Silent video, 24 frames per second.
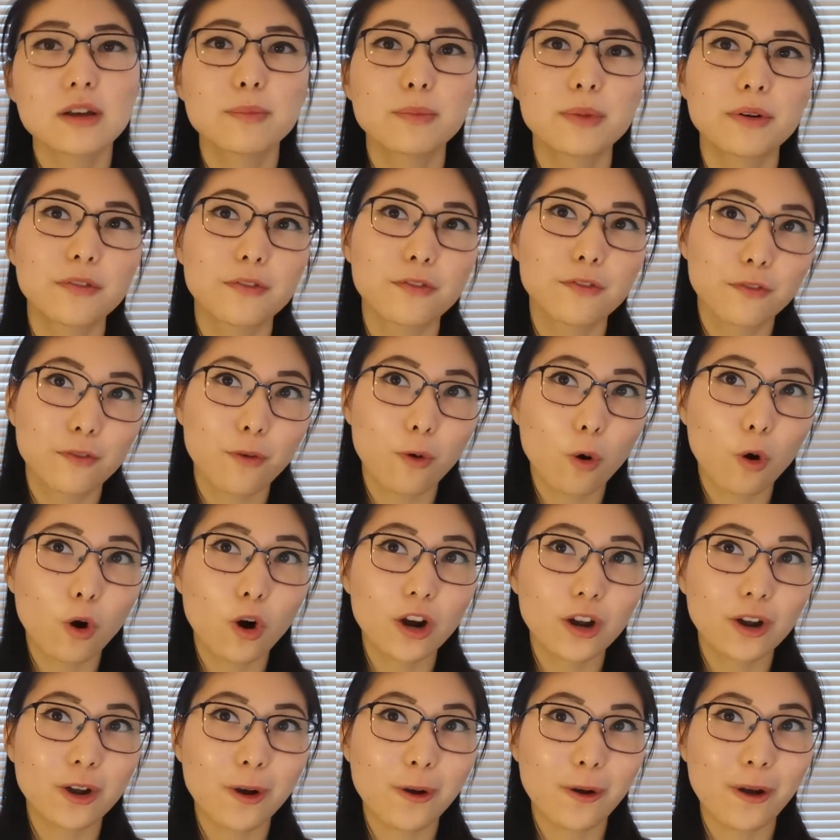
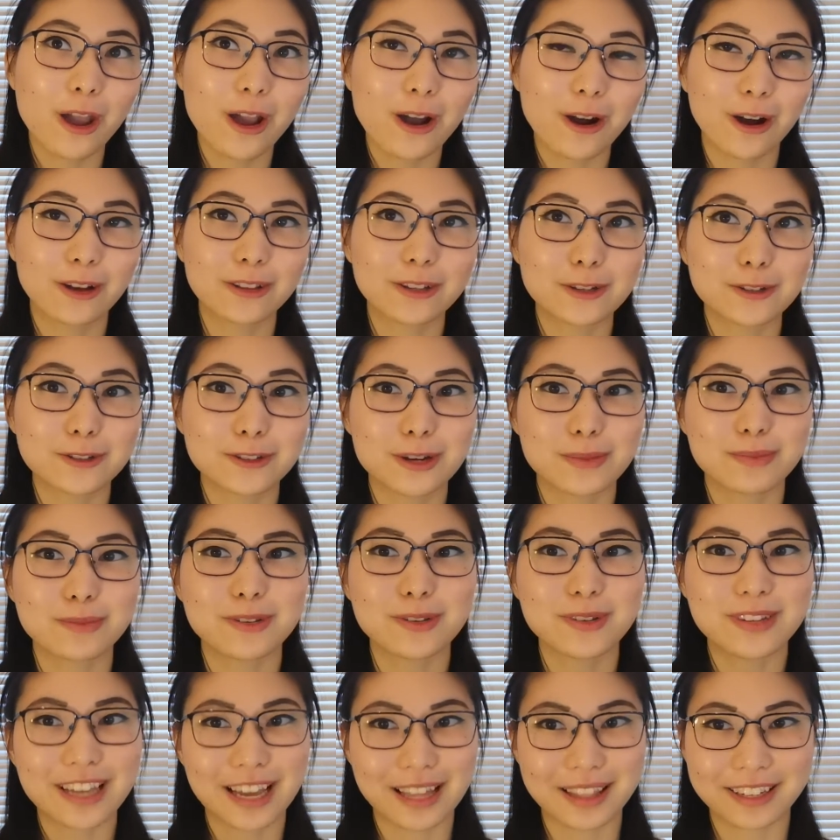before going on a trip
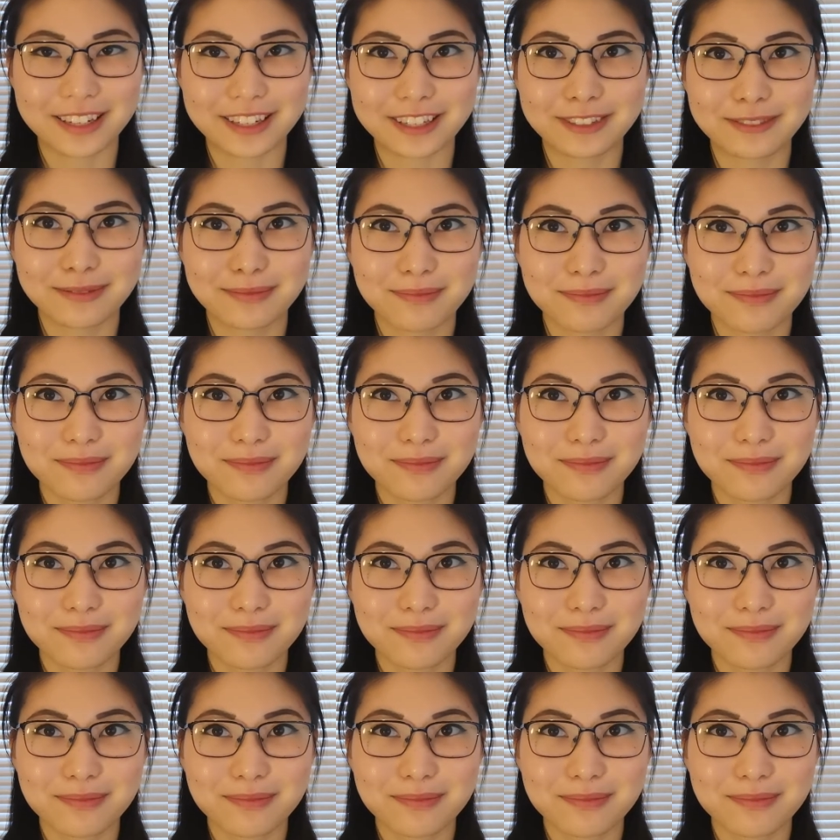together.